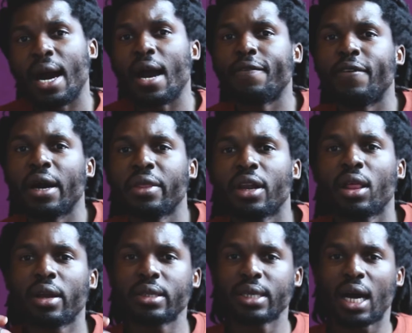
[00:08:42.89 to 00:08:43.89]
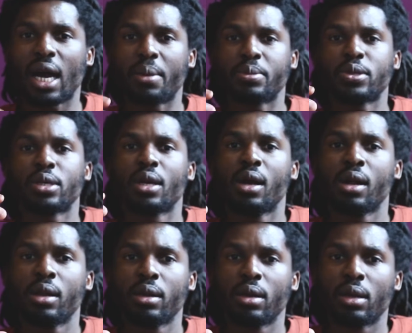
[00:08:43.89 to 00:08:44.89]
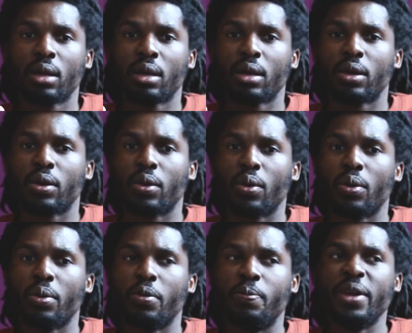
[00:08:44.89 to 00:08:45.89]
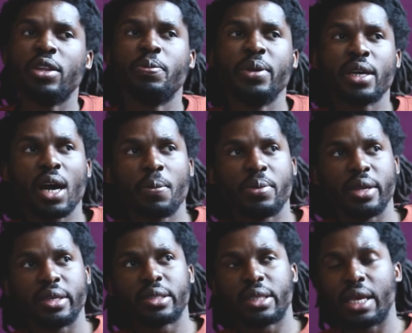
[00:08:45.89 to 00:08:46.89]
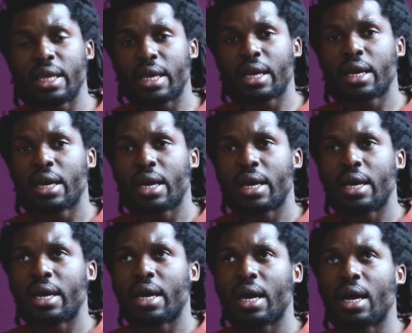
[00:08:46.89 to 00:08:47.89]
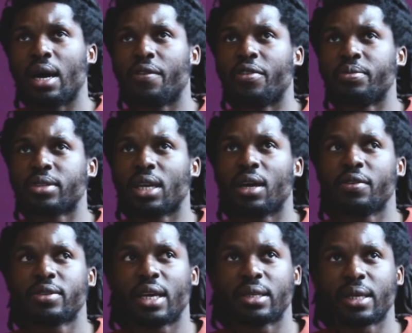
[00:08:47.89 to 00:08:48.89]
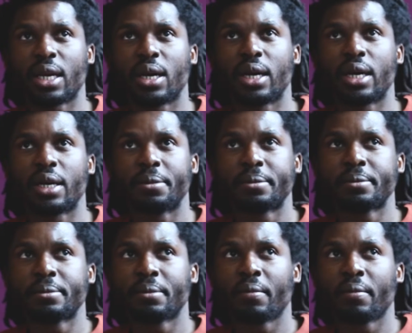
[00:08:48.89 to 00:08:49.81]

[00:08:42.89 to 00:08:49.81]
I find that a lot of times B2B companies think of themselves as like a